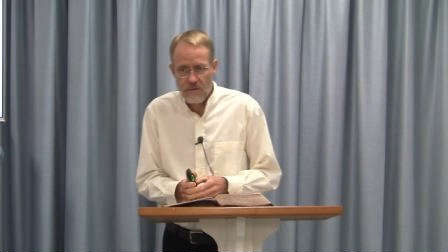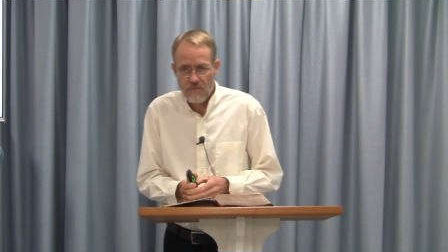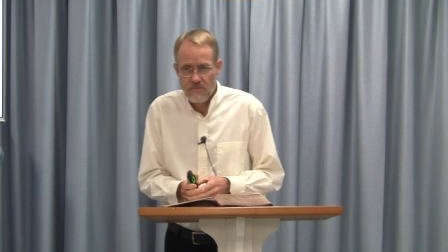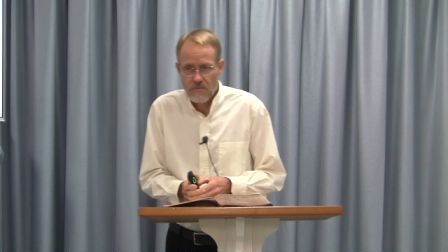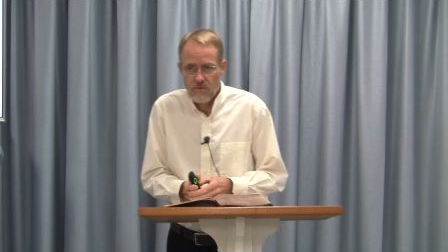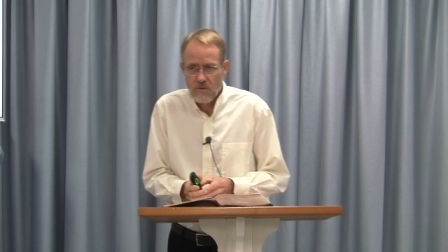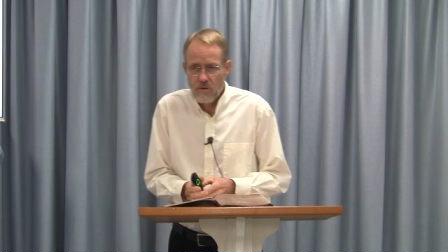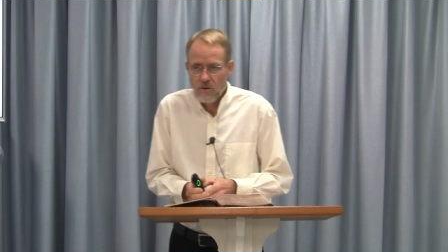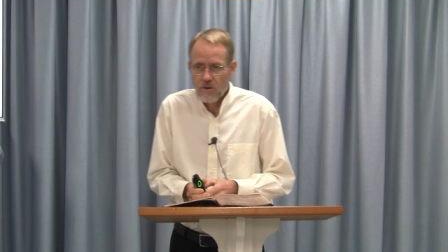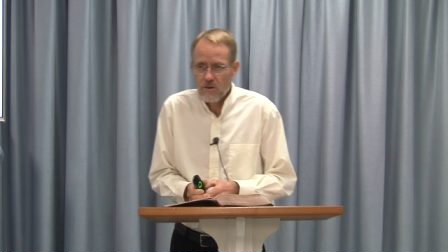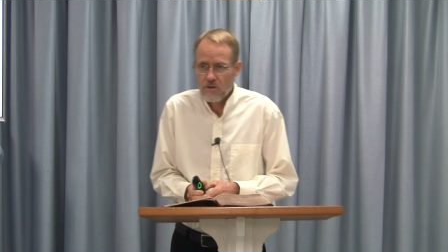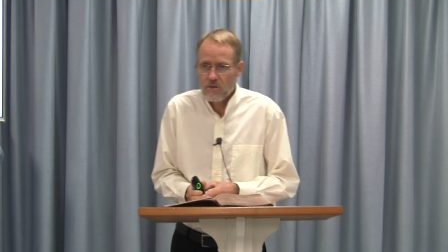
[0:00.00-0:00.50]

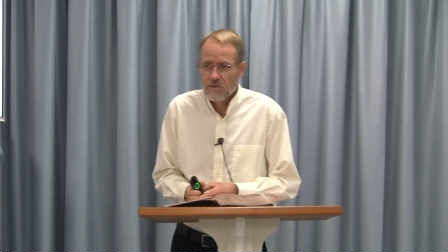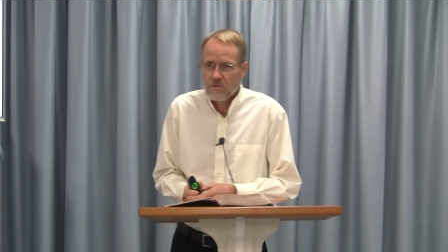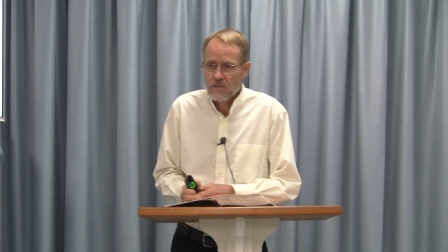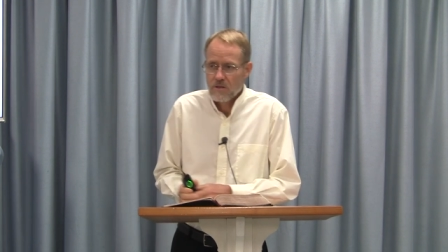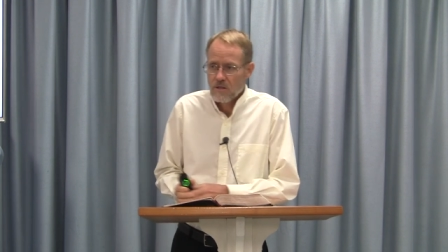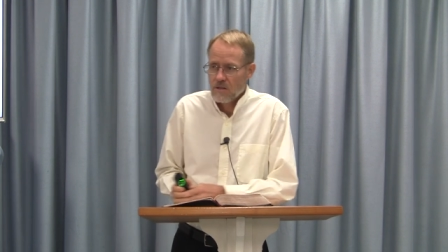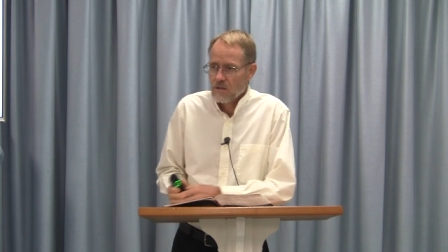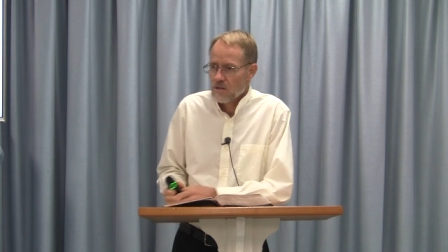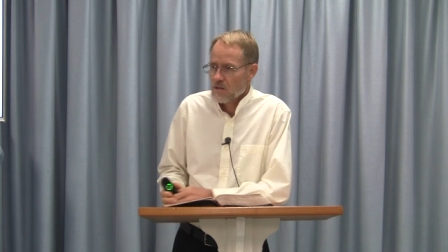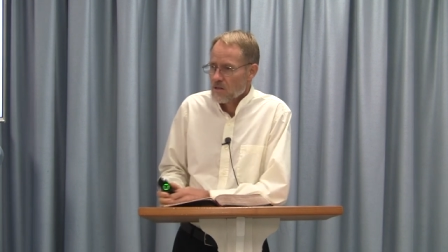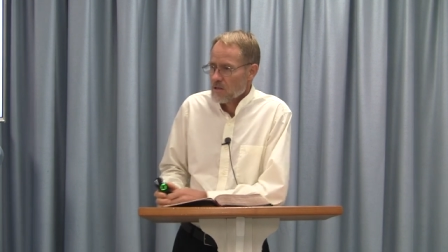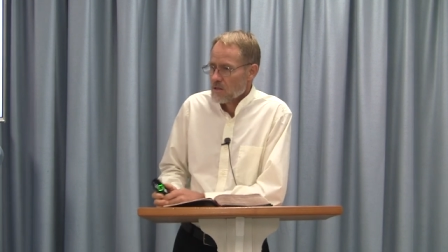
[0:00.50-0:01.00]
for
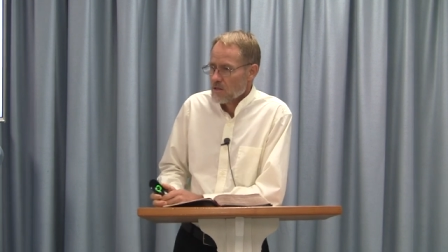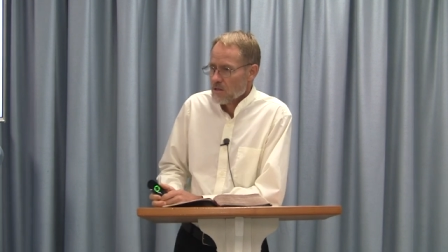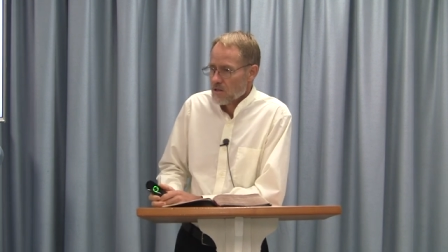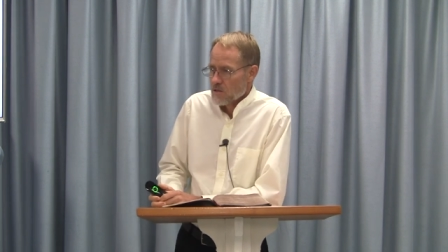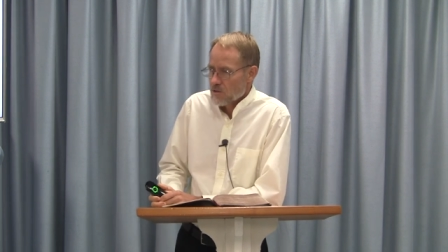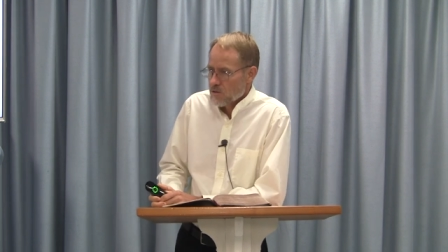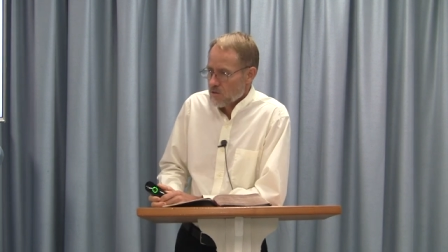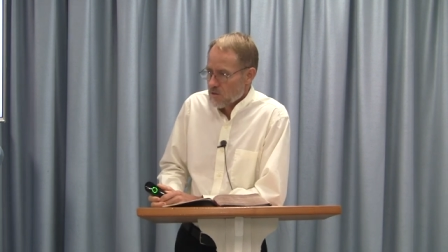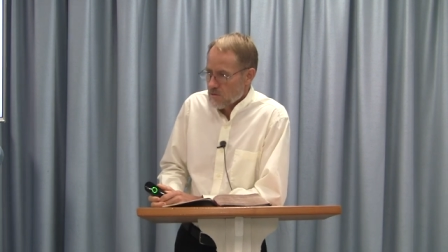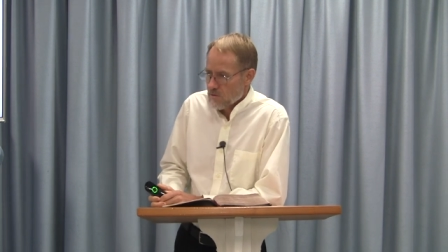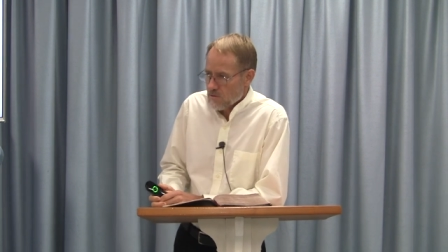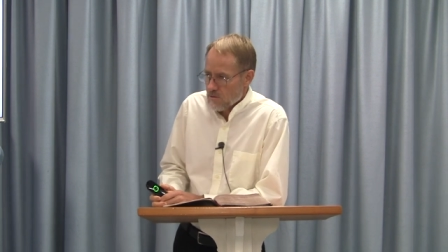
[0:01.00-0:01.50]

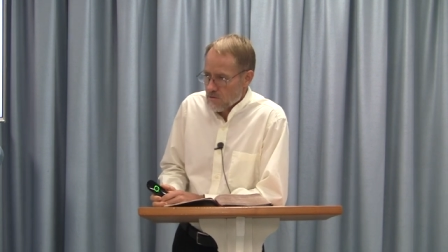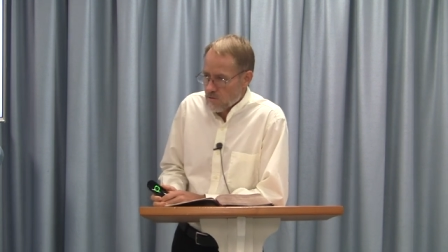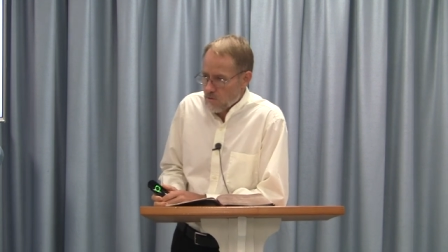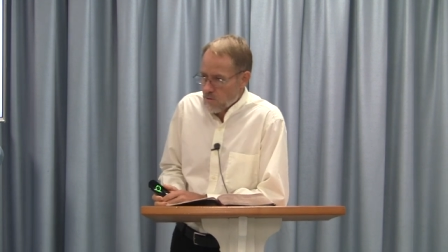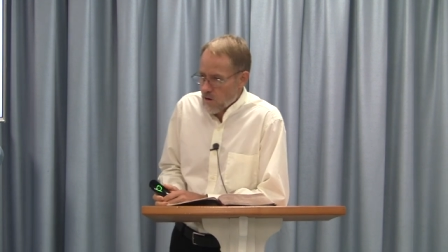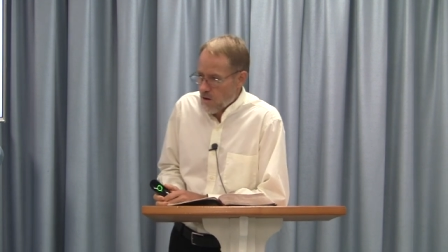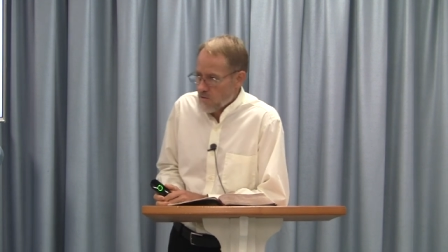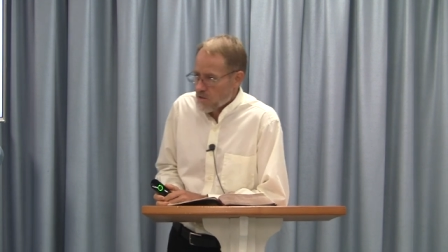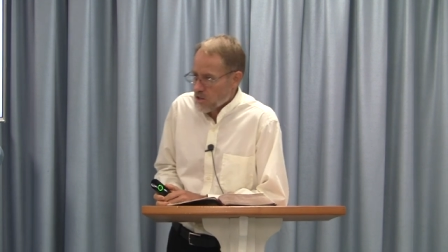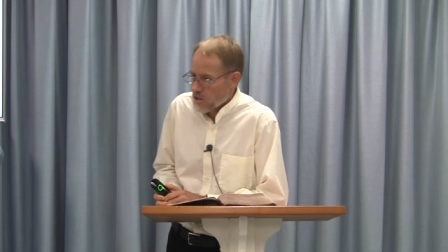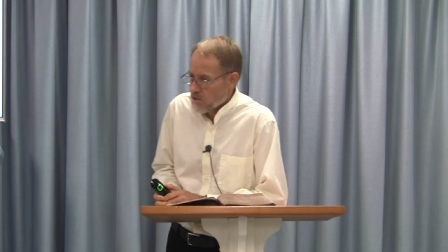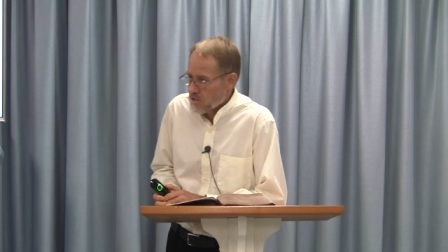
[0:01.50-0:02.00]

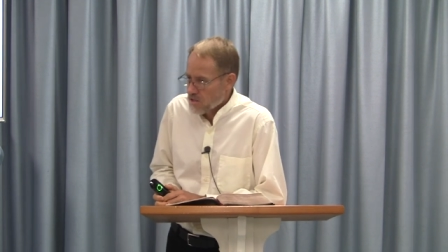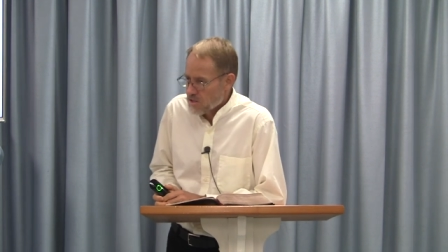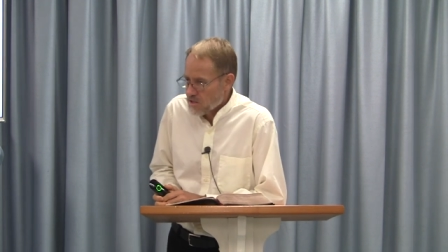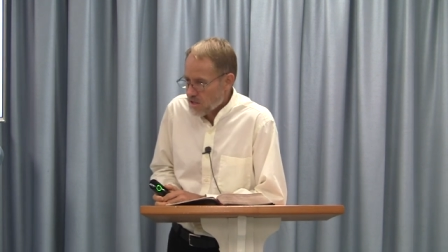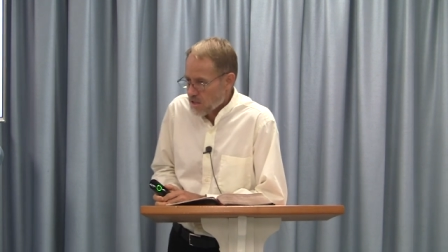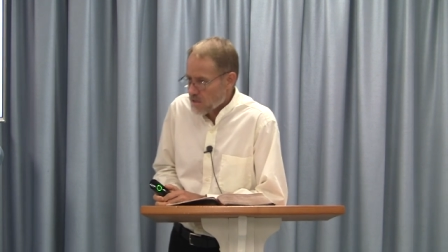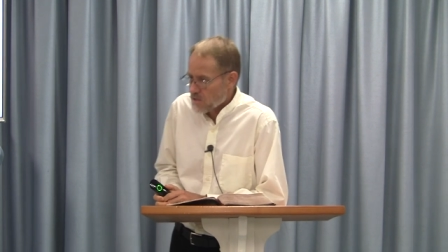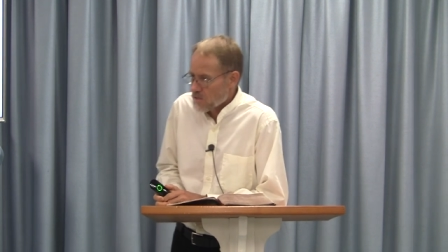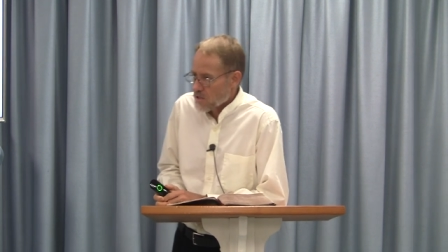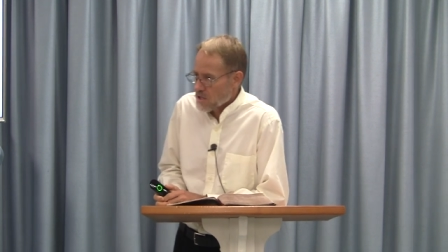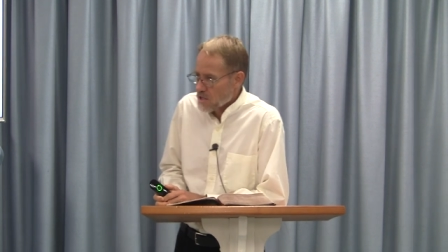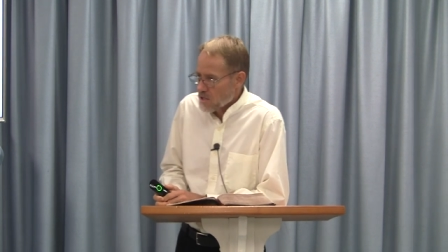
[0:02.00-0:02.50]

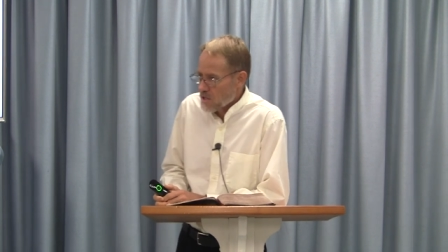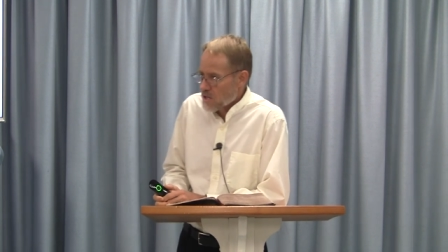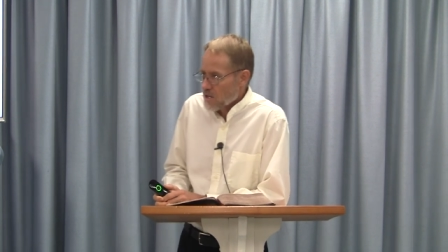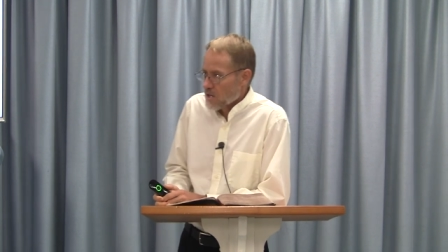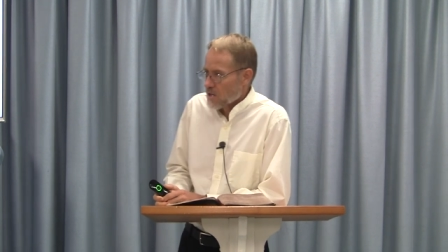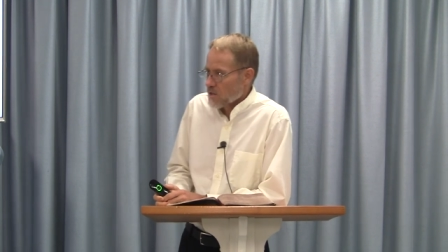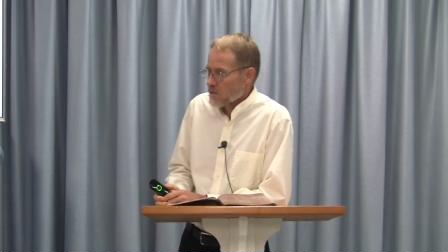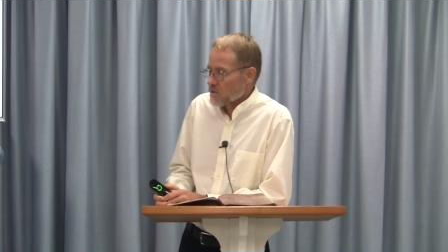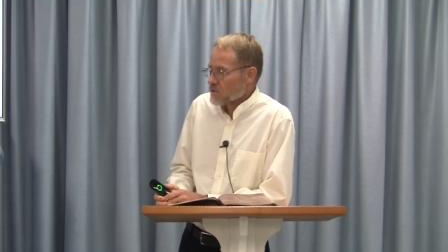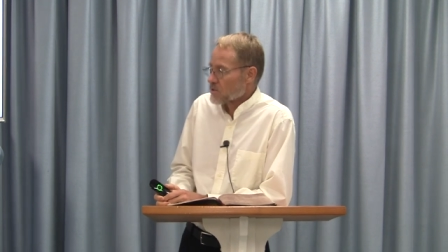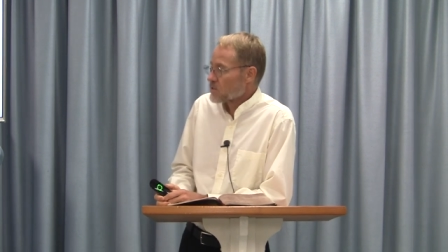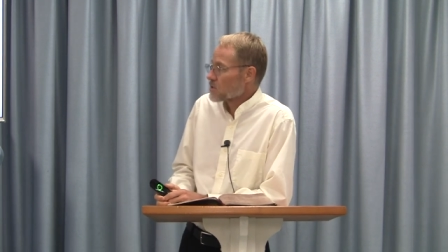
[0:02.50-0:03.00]
1260
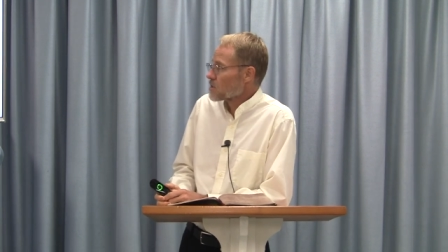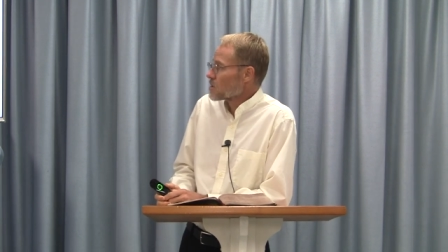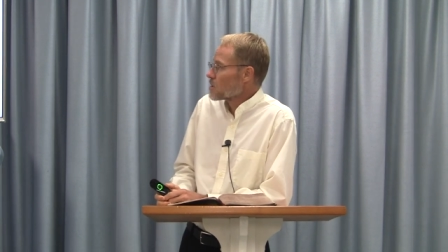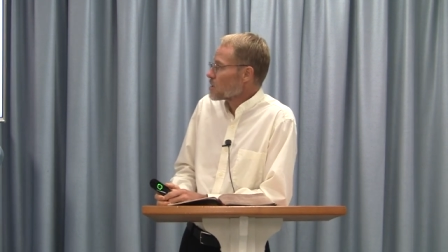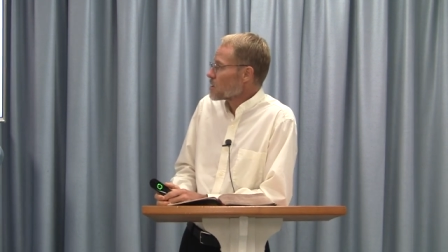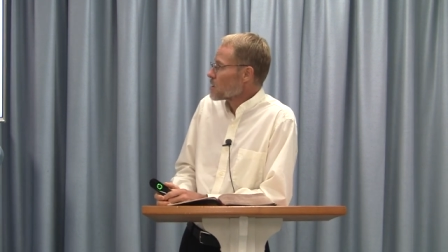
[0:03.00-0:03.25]
years